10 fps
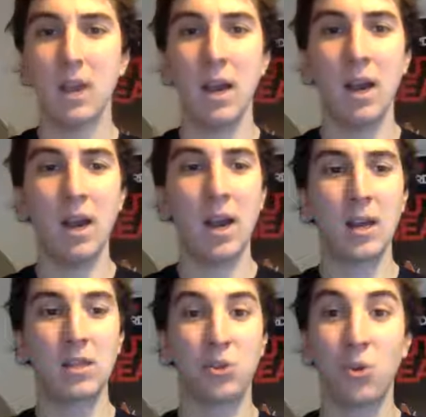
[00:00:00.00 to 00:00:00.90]

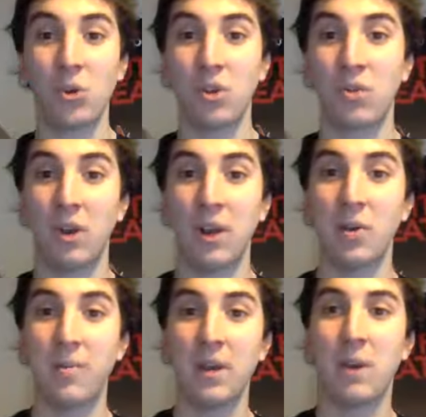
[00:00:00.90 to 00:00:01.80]
to talk you through a
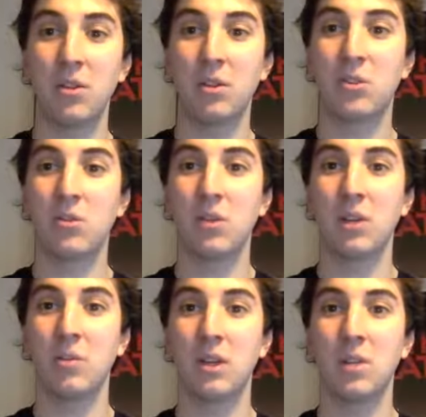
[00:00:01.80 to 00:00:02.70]
little bit about the story
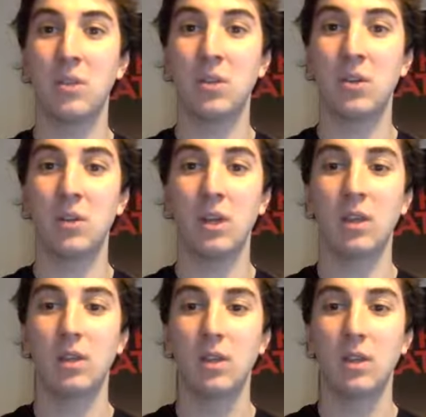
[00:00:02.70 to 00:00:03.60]
that we're going to be doing
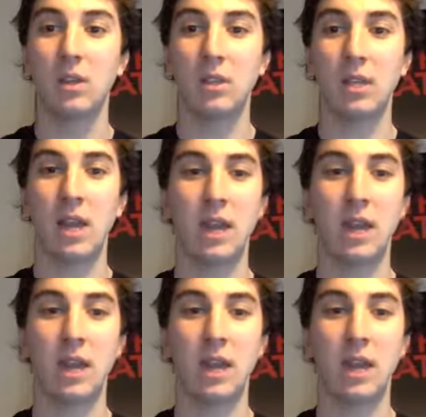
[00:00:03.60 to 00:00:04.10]
today.